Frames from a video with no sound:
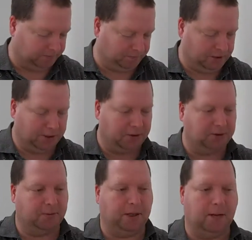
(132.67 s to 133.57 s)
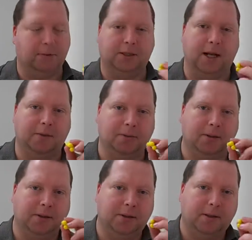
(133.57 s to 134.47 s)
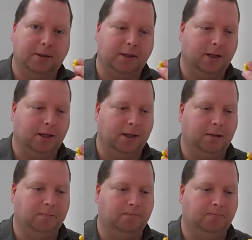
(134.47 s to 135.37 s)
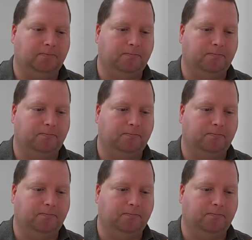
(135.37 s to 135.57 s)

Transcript: you could use them a couple times. Um,